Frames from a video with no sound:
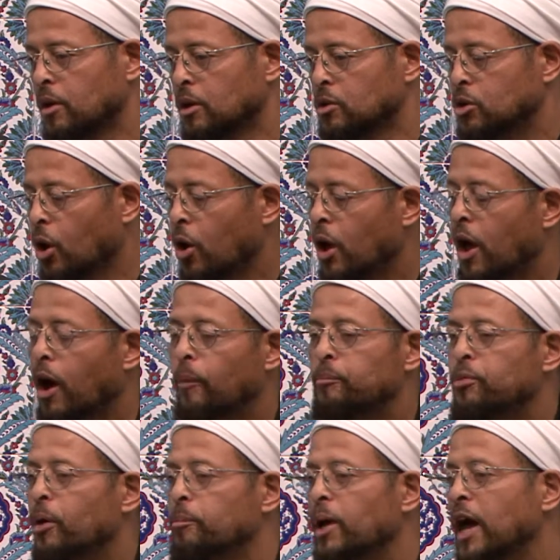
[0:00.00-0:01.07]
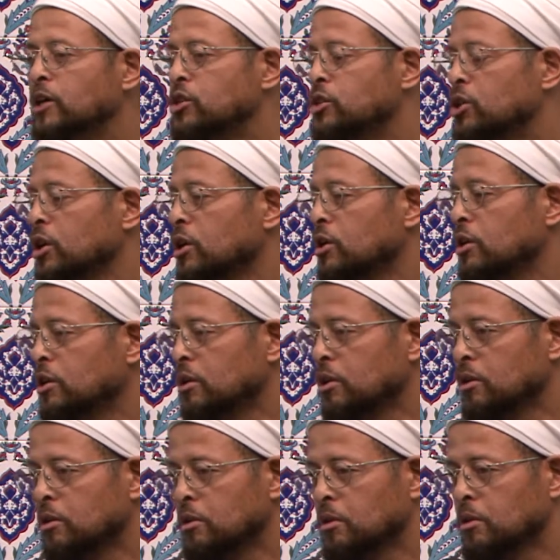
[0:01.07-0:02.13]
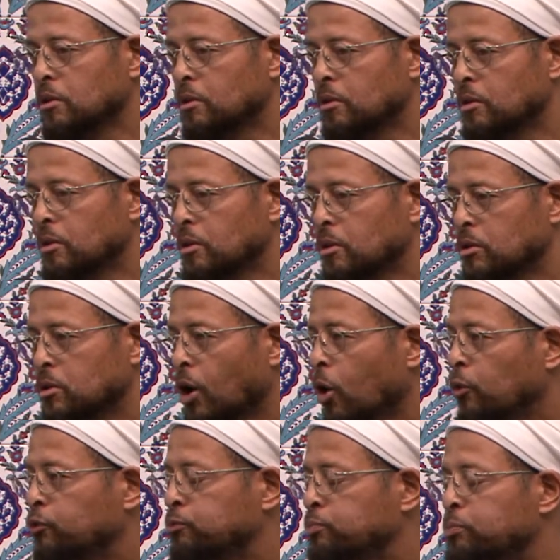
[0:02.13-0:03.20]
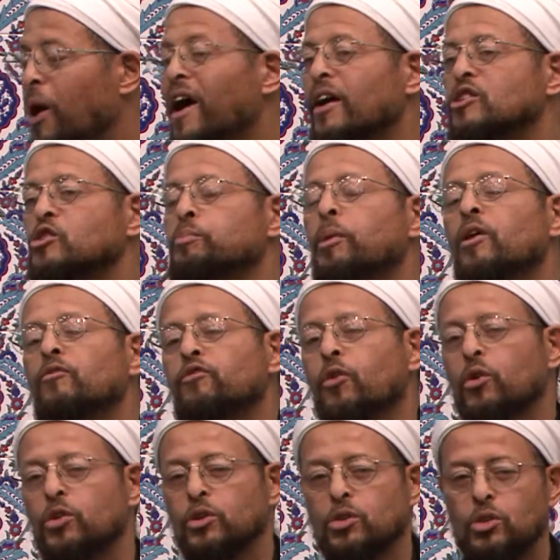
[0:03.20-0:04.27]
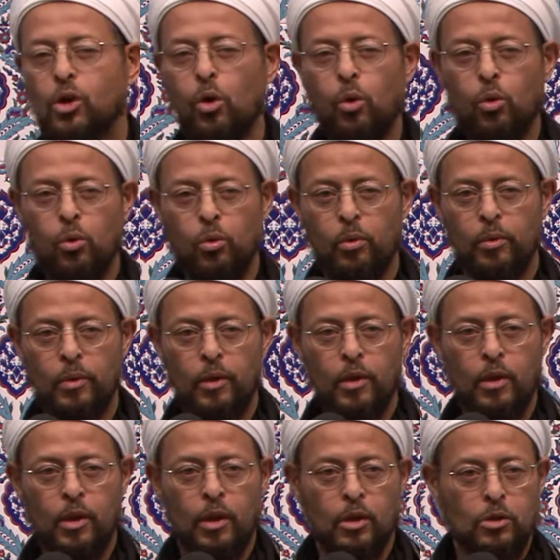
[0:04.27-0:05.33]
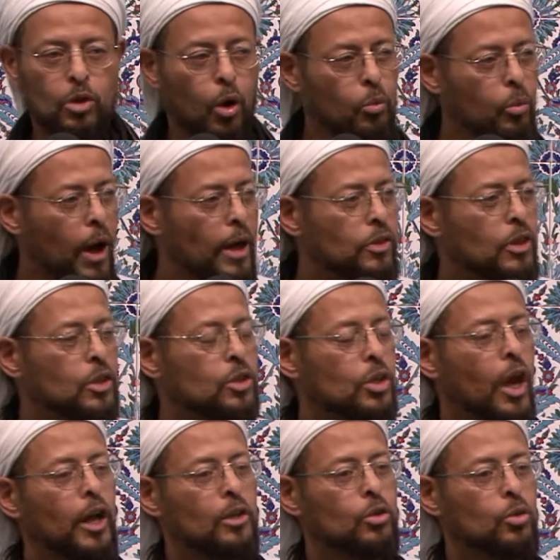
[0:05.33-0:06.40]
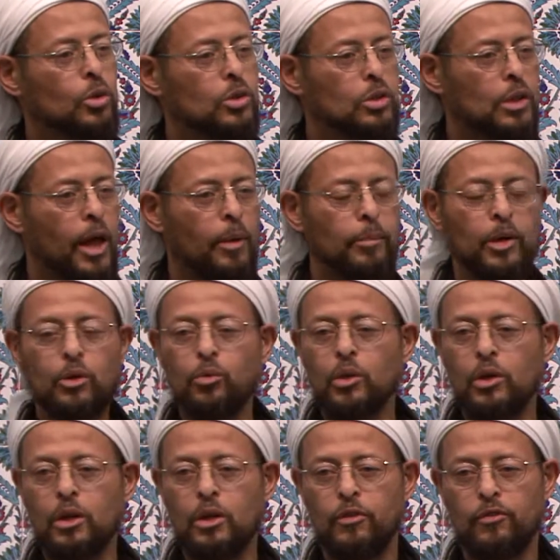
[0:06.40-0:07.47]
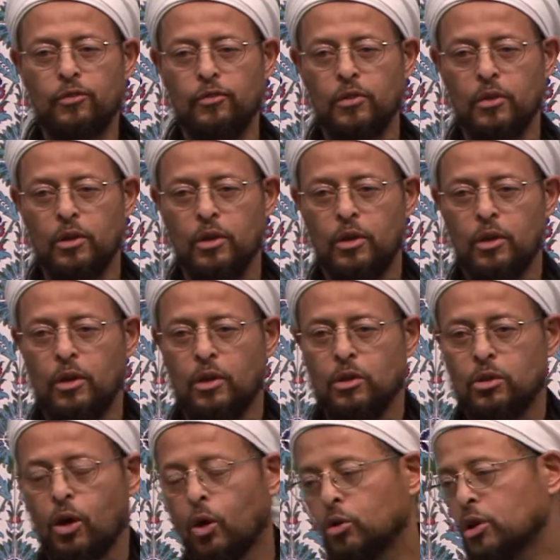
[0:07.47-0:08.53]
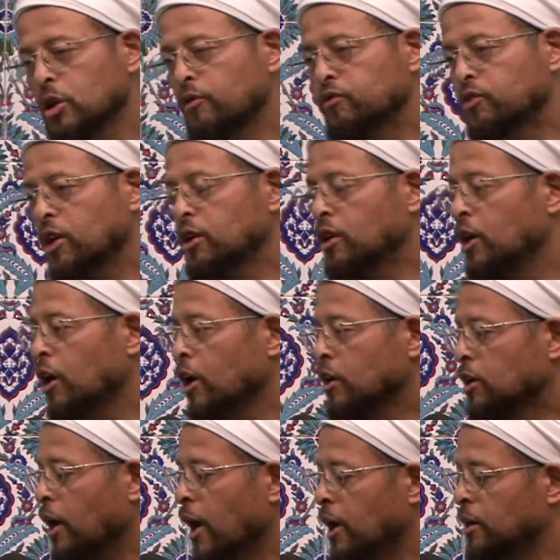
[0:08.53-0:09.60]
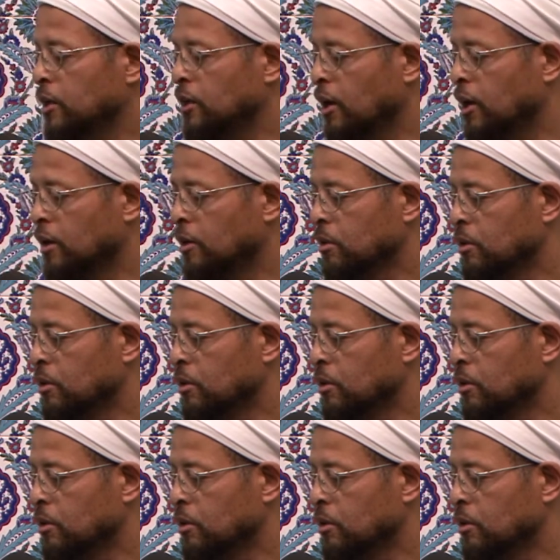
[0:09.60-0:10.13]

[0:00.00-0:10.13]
Don't help the masjid. Don't spend for the school. Don't write the check to Islamic Relief. Don't give to Care Canada.